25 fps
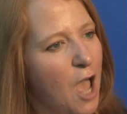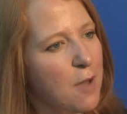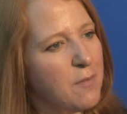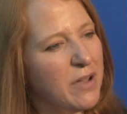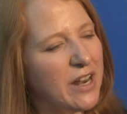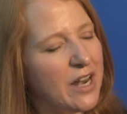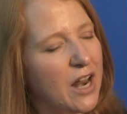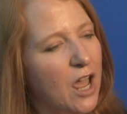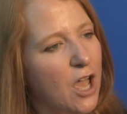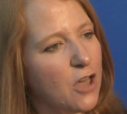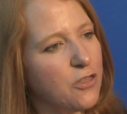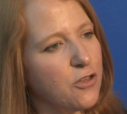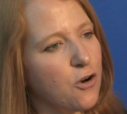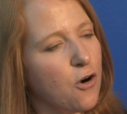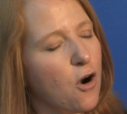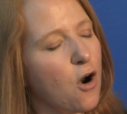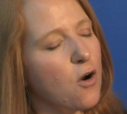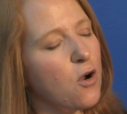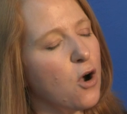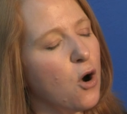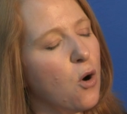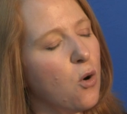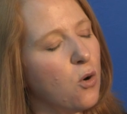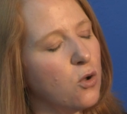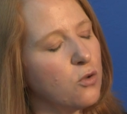I mean, there
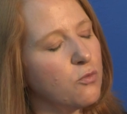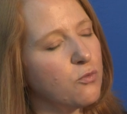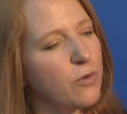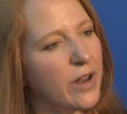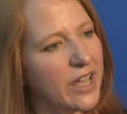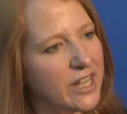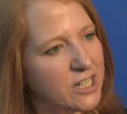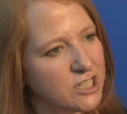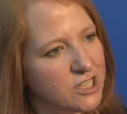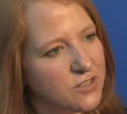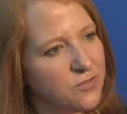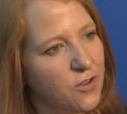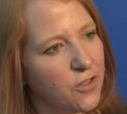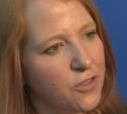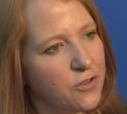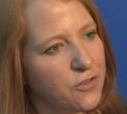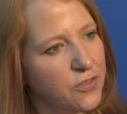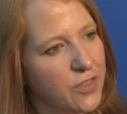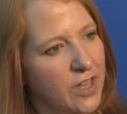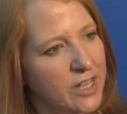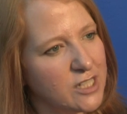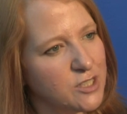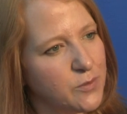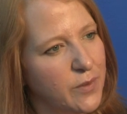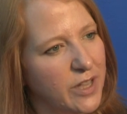are a whole range of other
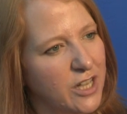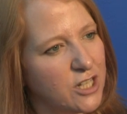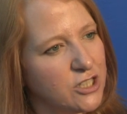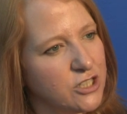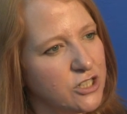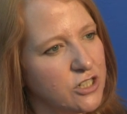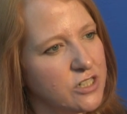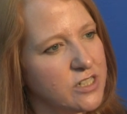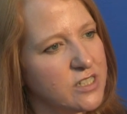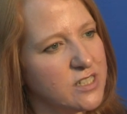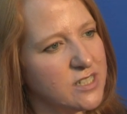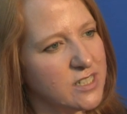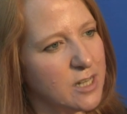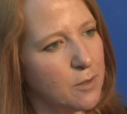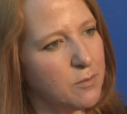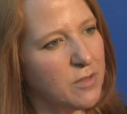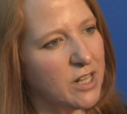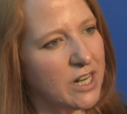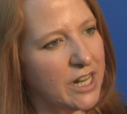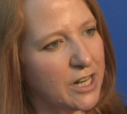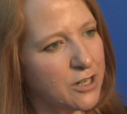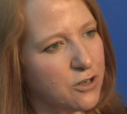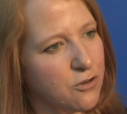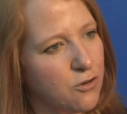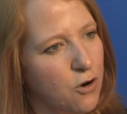things we can do to
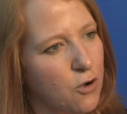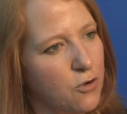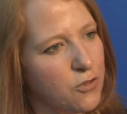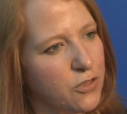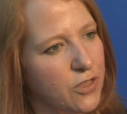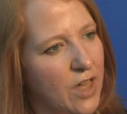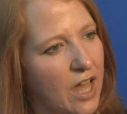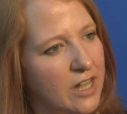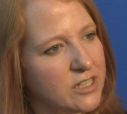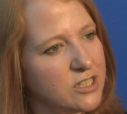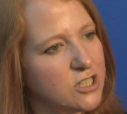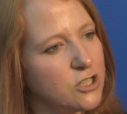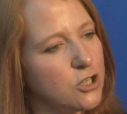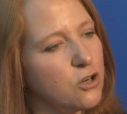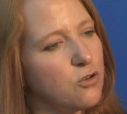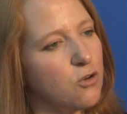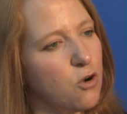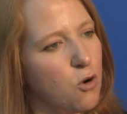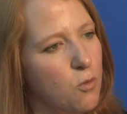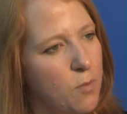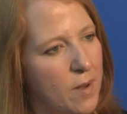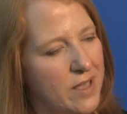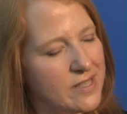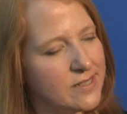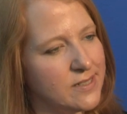stimulate growth and to
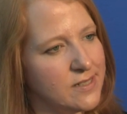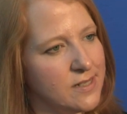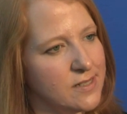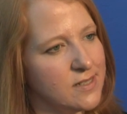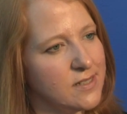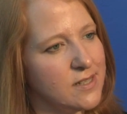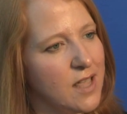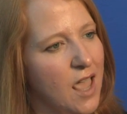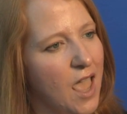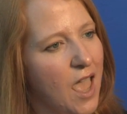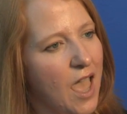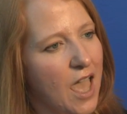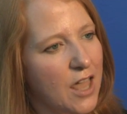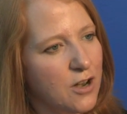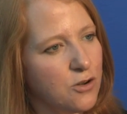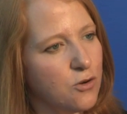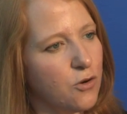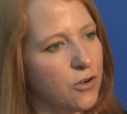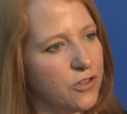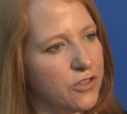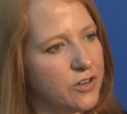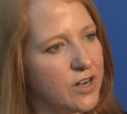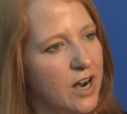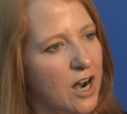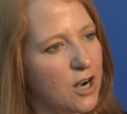grow business in
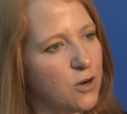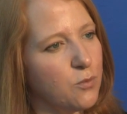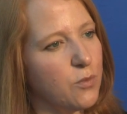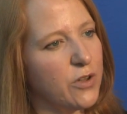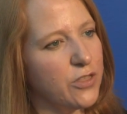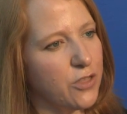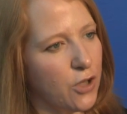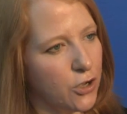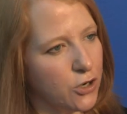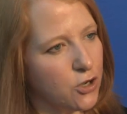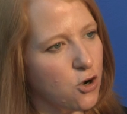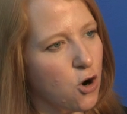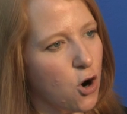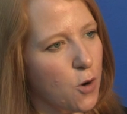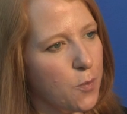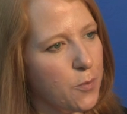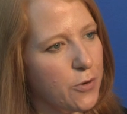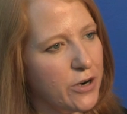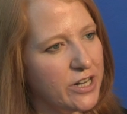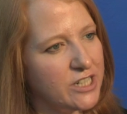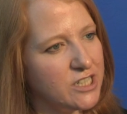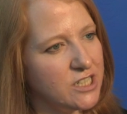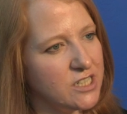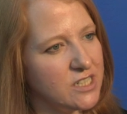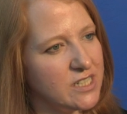Northern Ireland without
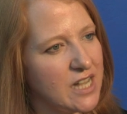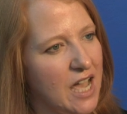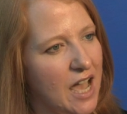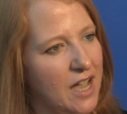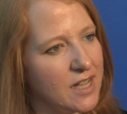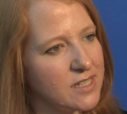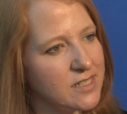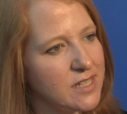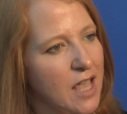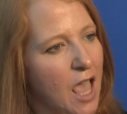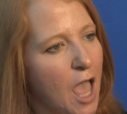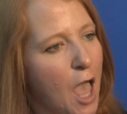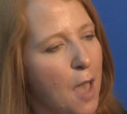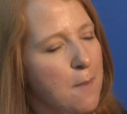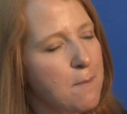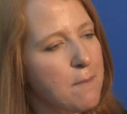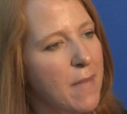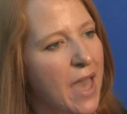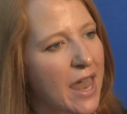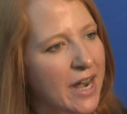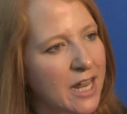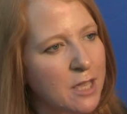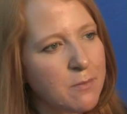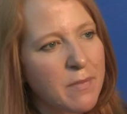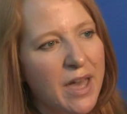corporation tax.
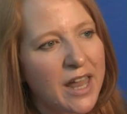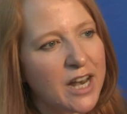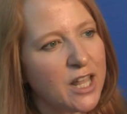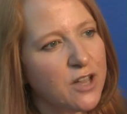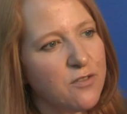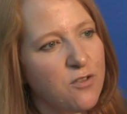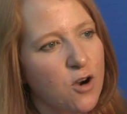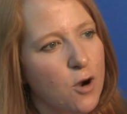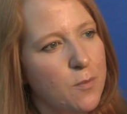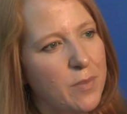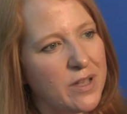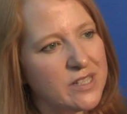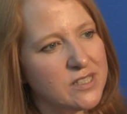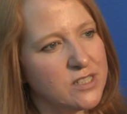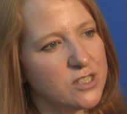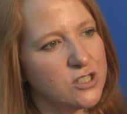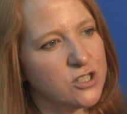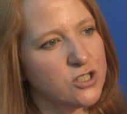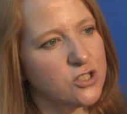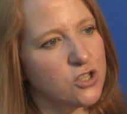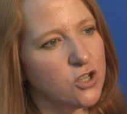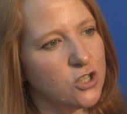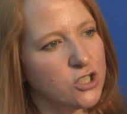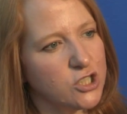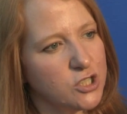Many of our
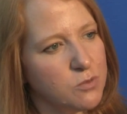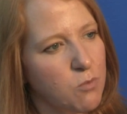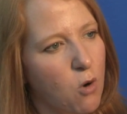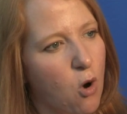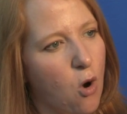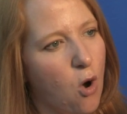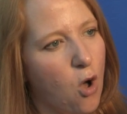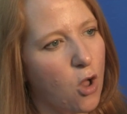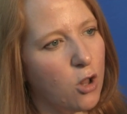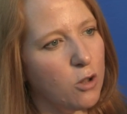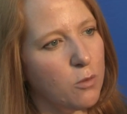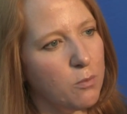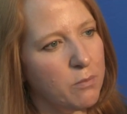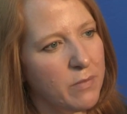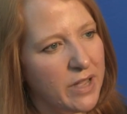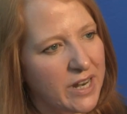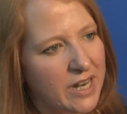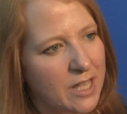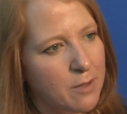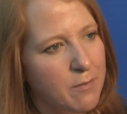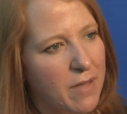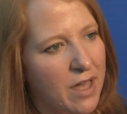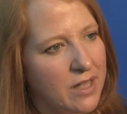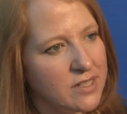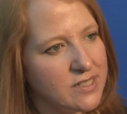businesses are small,
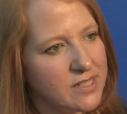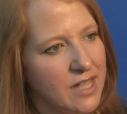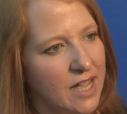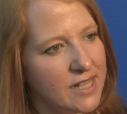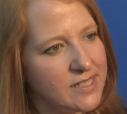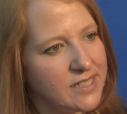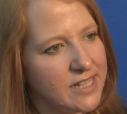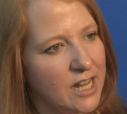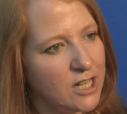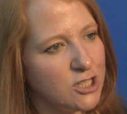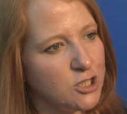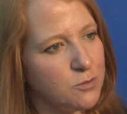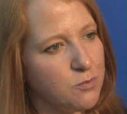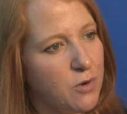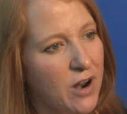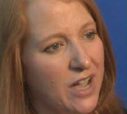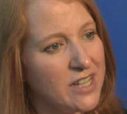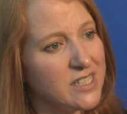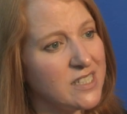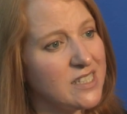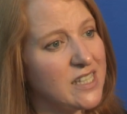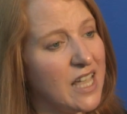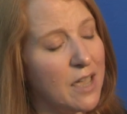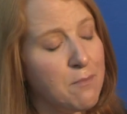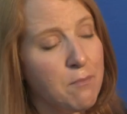medium-sized
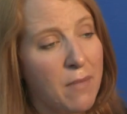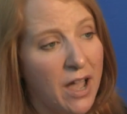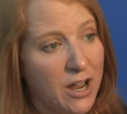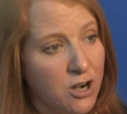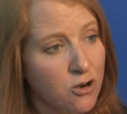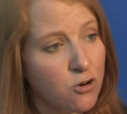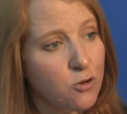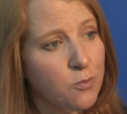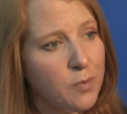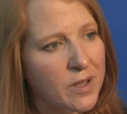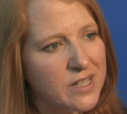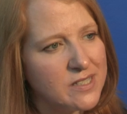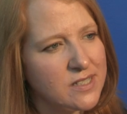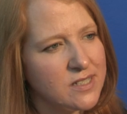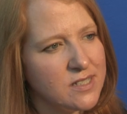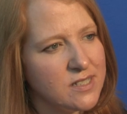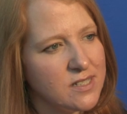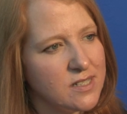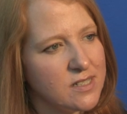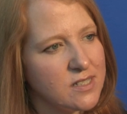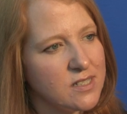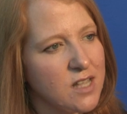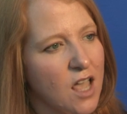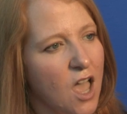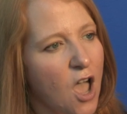enterprises, micro
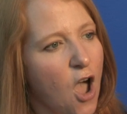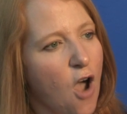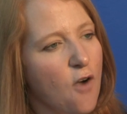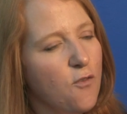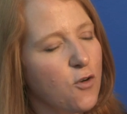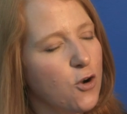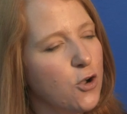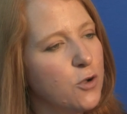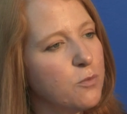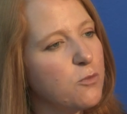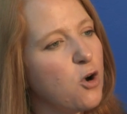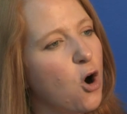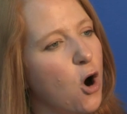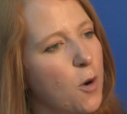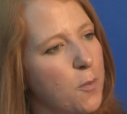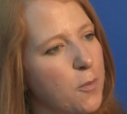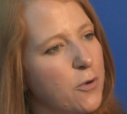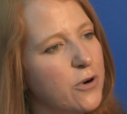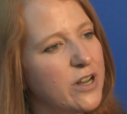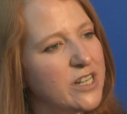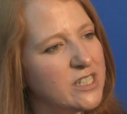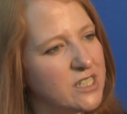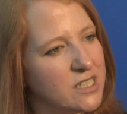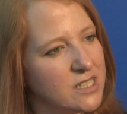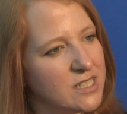businesses, for whom
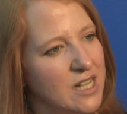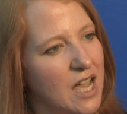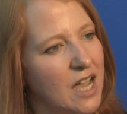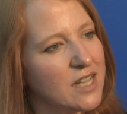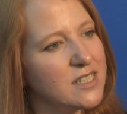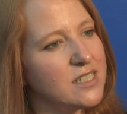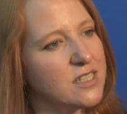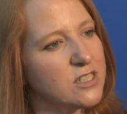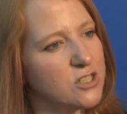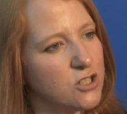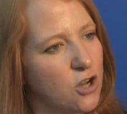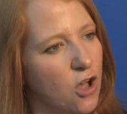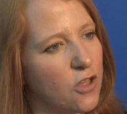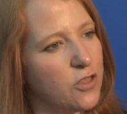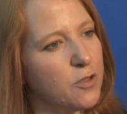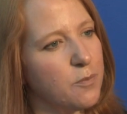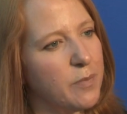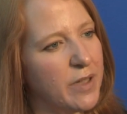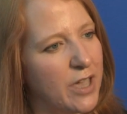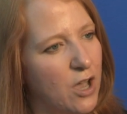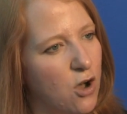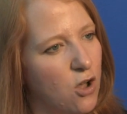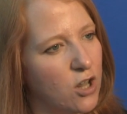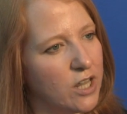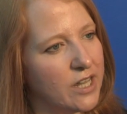corporation tax is not the
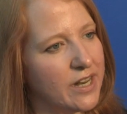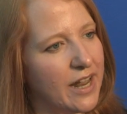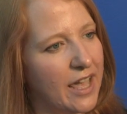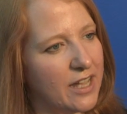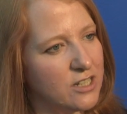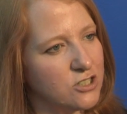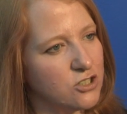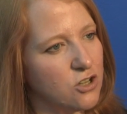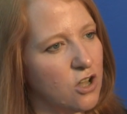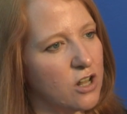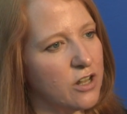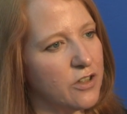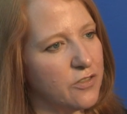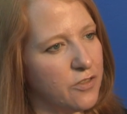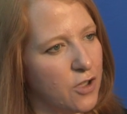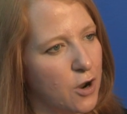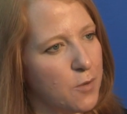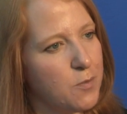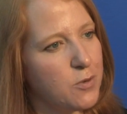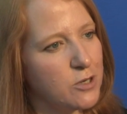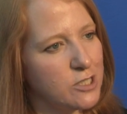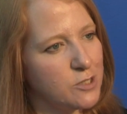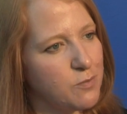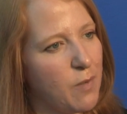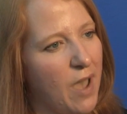be-all and end-all in
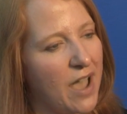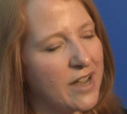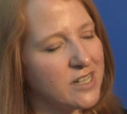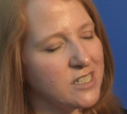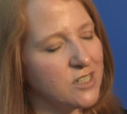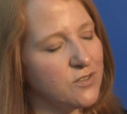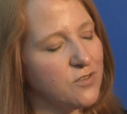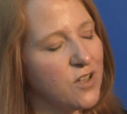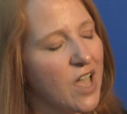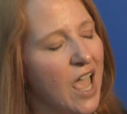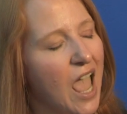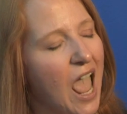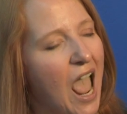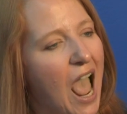their perspective.